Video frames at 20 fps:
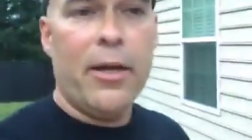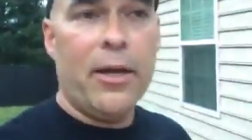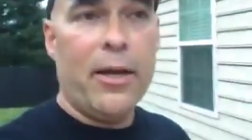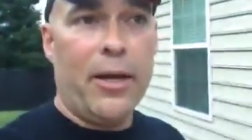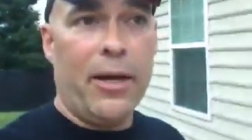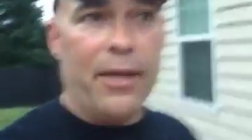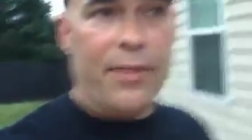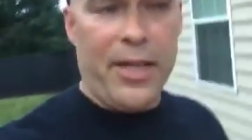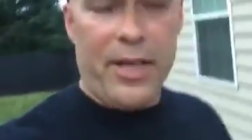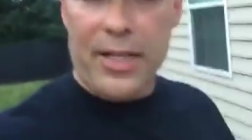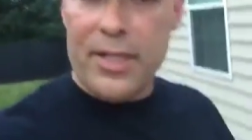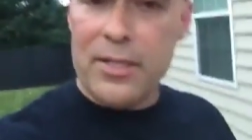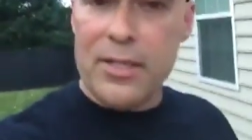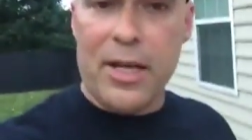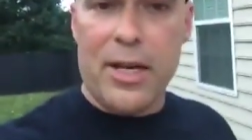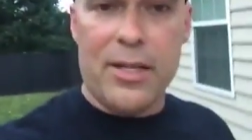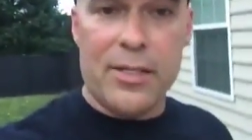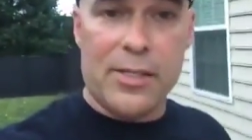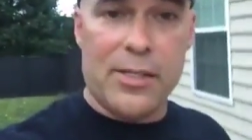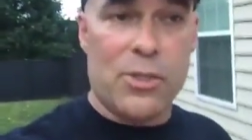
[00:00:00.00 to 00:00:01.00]
that he
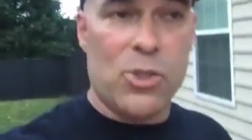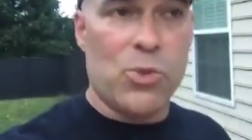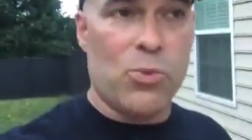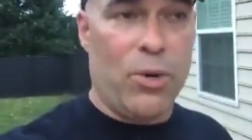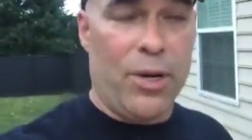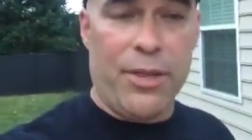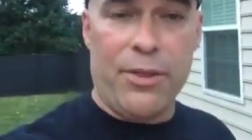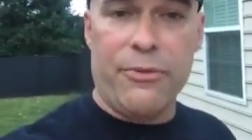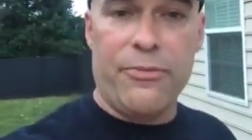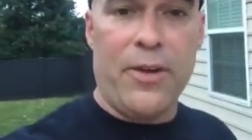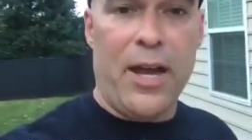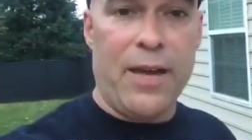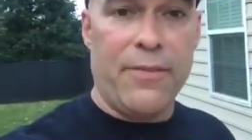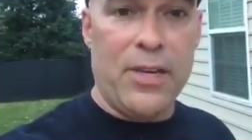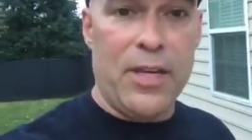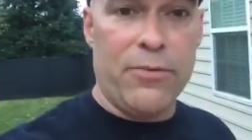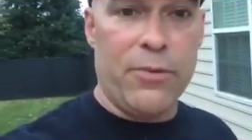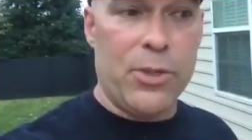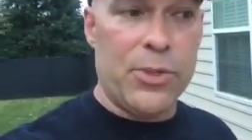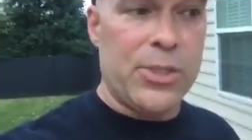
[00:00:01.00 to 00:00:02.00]
does as one of the five
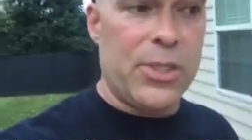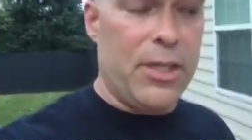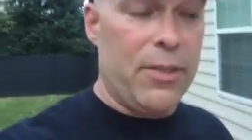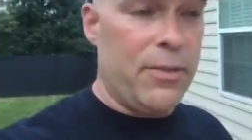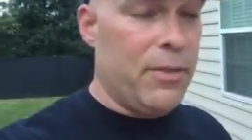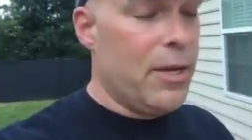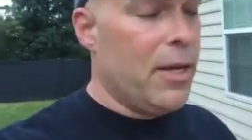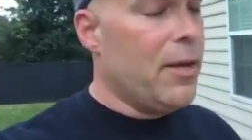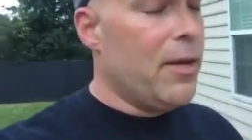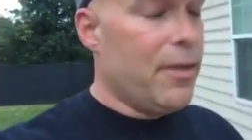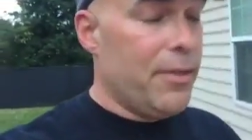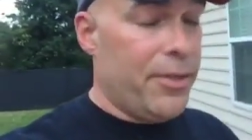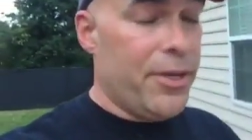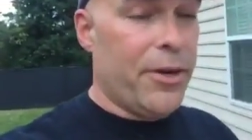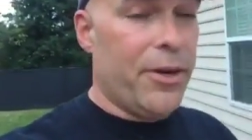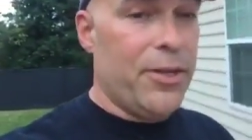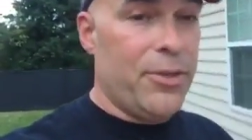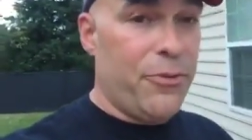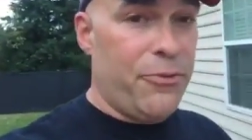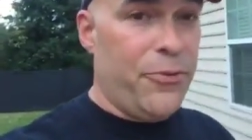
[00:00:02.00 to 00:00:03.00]
evils, and
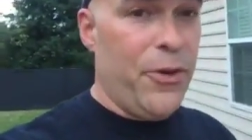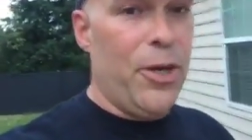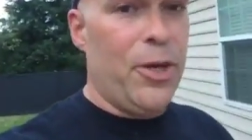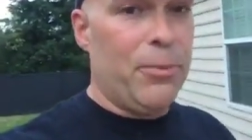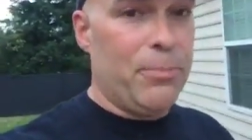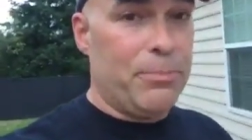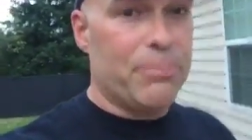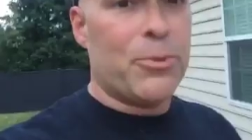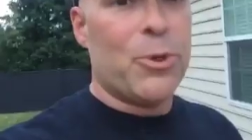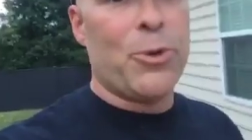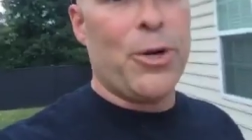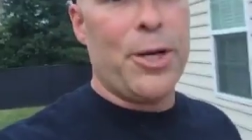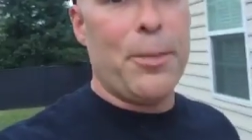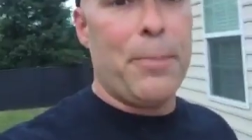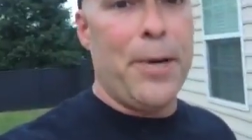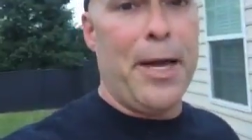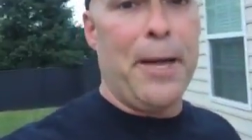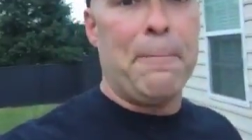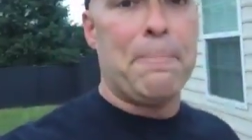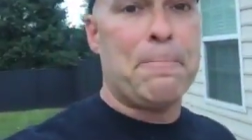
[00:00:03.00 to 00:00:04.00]
they're in the film quite a
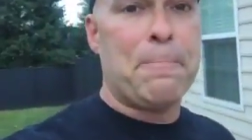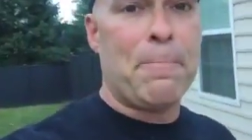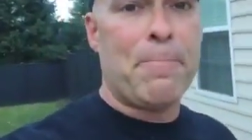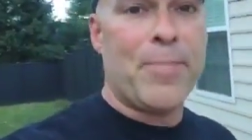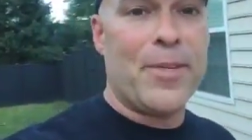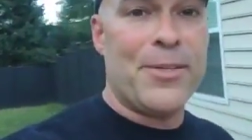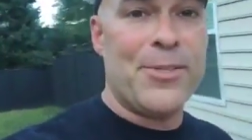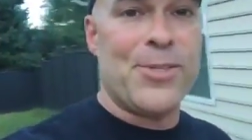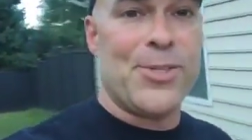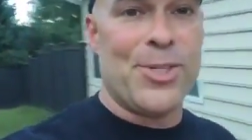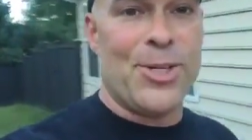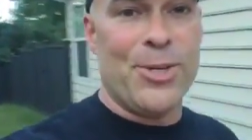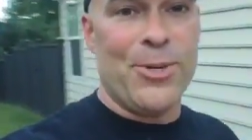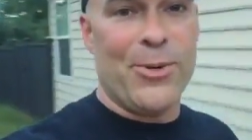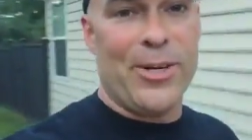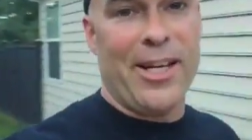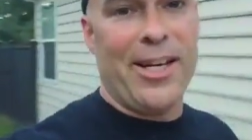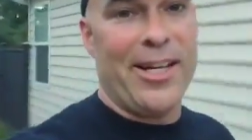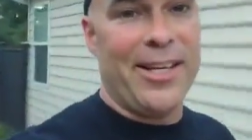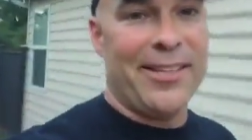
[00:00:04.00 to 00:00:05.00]
bit.
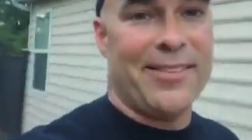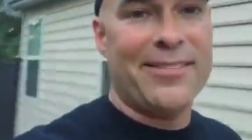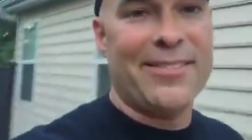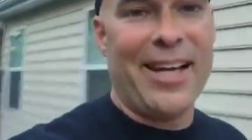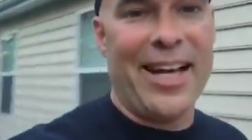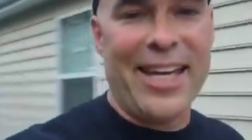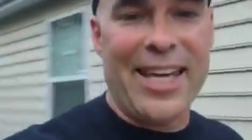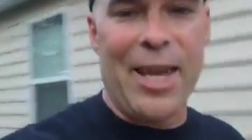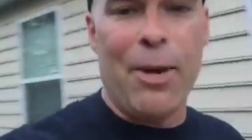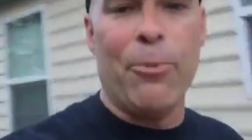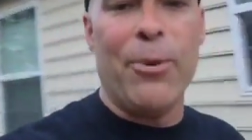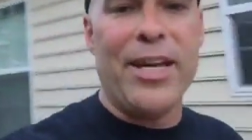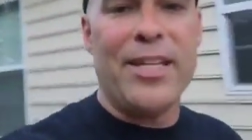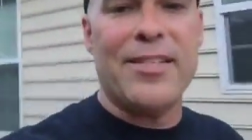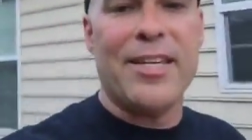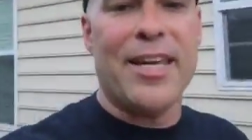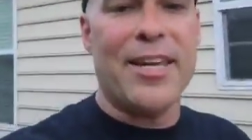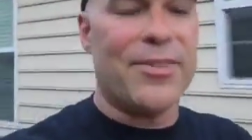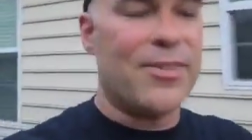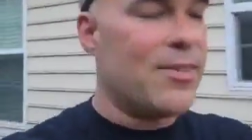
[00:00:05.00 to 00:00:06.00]
So I can't wait
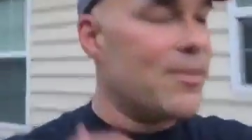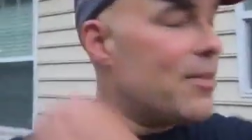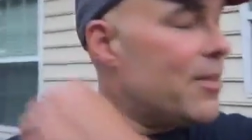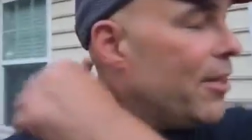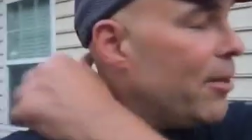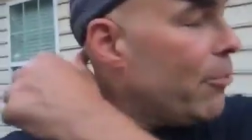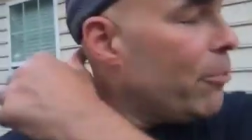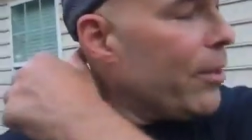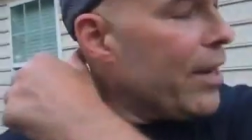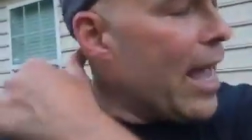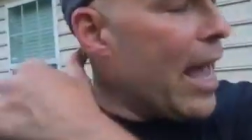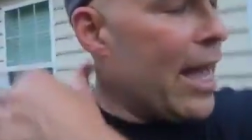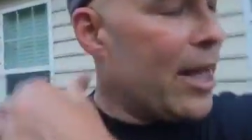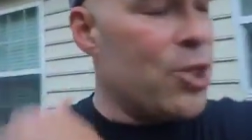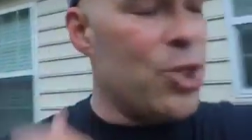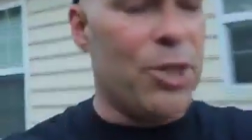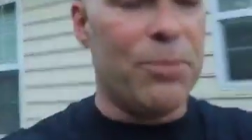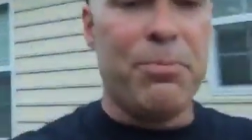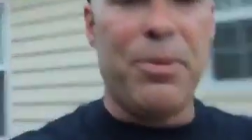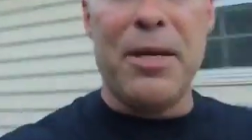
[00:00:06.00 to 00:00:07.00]
to get the
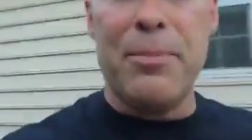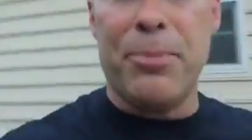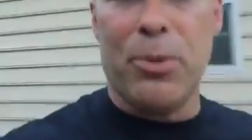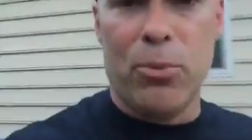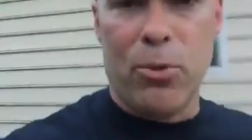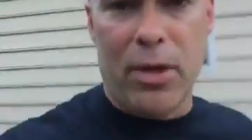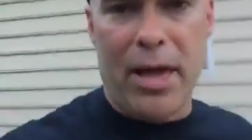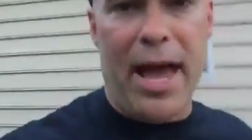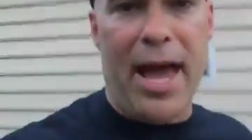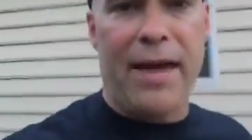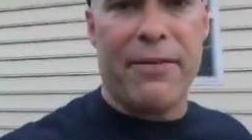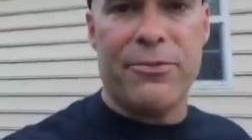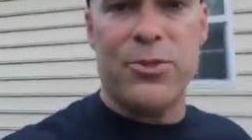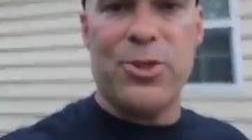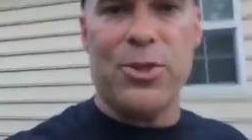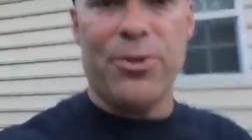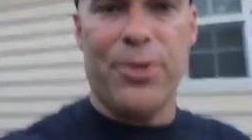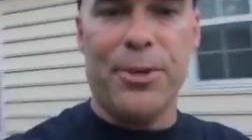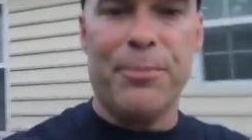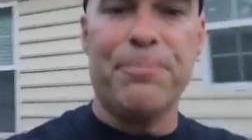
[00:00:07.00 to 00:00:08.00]
reaction people will have
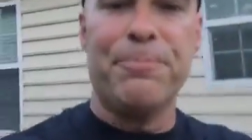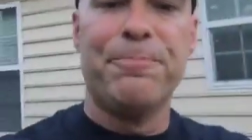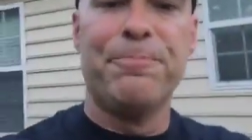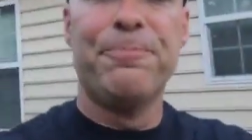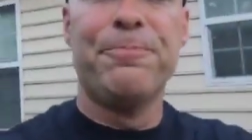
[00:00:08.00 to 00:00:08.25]
to them.